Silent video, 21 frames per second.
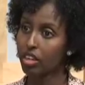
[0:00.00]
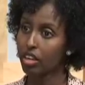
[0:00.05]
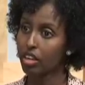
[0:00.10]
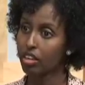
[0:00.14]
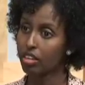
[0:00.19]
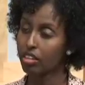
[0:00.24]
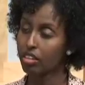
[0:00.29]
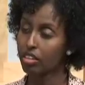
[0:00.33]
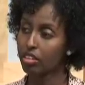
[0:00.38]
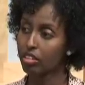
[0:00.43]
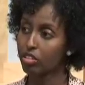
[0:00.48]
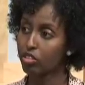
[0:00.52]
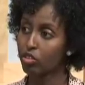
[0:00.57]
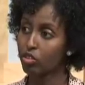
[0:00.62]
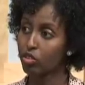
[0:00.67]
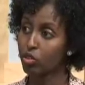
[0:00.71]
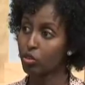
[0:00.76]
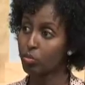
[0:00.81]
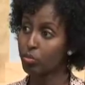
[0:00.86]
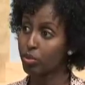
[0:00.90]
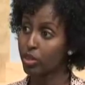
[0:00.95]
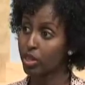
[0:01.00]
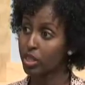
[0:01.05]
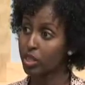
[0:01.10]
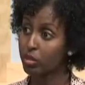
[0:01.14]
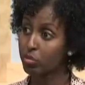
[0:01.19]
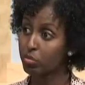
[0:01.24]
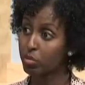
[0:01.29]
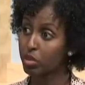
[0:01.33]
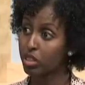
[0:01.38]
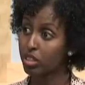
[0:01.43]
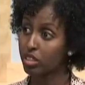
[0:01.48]
And through
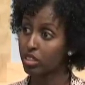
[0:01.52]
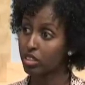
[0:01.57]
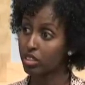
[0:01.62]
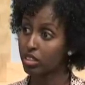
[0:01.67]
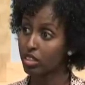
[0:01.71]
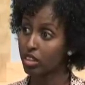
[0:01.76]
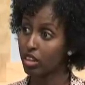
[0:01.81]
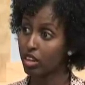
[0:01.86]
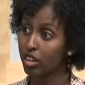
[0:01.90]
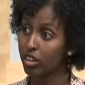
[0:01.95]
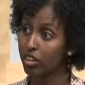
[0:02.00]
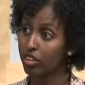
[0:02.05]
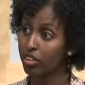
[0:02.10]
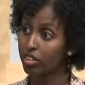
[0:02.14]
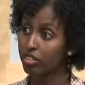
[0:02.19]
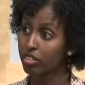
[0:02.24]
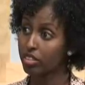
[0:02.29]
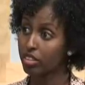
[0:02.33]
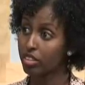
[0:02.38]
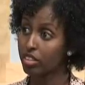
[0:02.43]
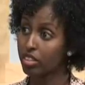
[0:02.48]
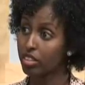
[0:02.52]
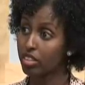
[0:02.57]
breast milk, uh, it can